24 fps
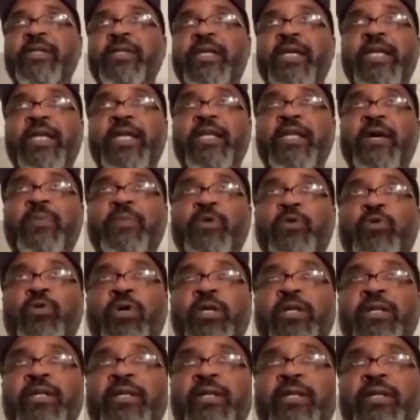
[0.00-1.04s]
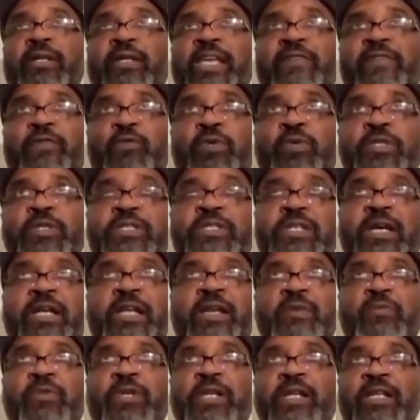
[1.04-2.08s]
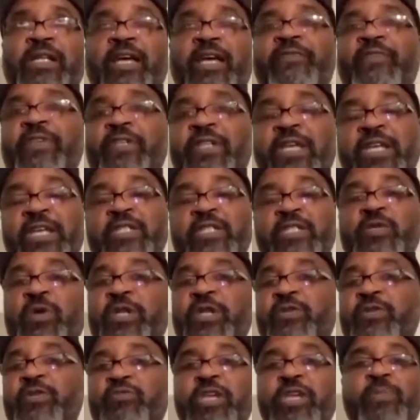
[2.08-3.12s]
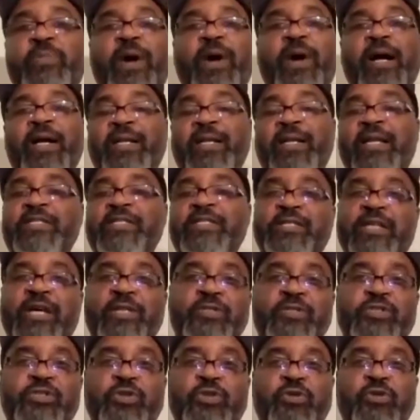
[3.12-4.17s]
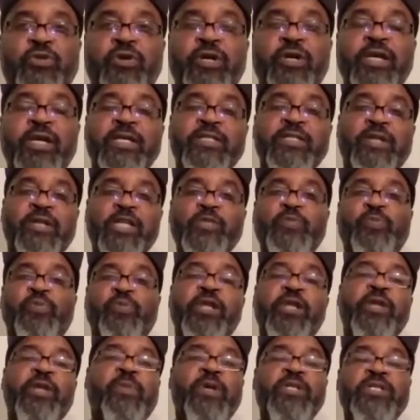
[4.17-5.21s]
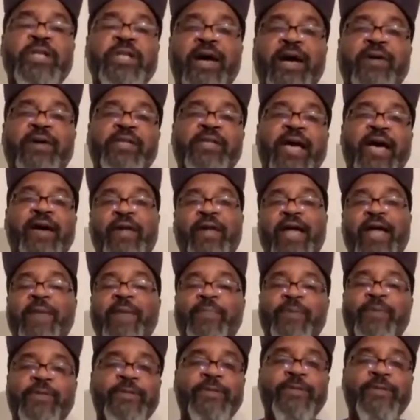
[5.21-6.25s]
end up leaving with Sonny when he left Adidas and went to Reebok, and that's another story. So that's pretty much how it happened.